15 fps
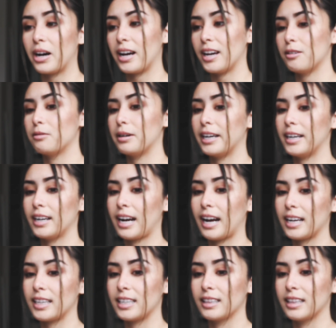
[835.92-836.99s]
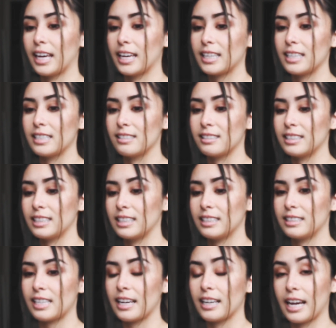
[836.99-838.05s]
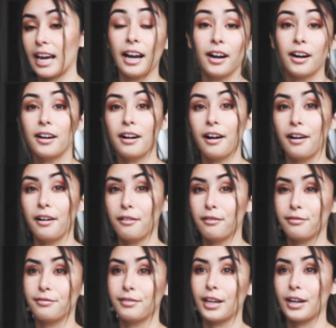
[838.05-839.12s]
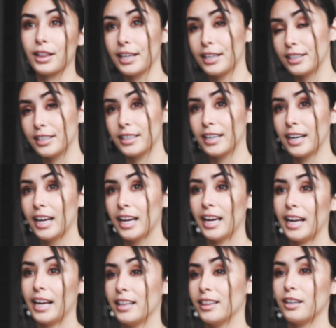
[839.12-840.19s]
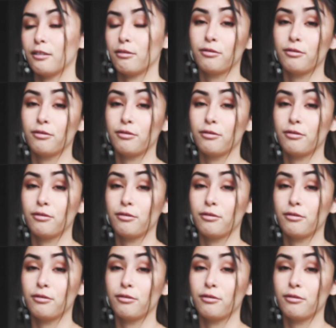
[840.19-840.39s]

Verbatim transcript: by where I can like easily take care of their litter and their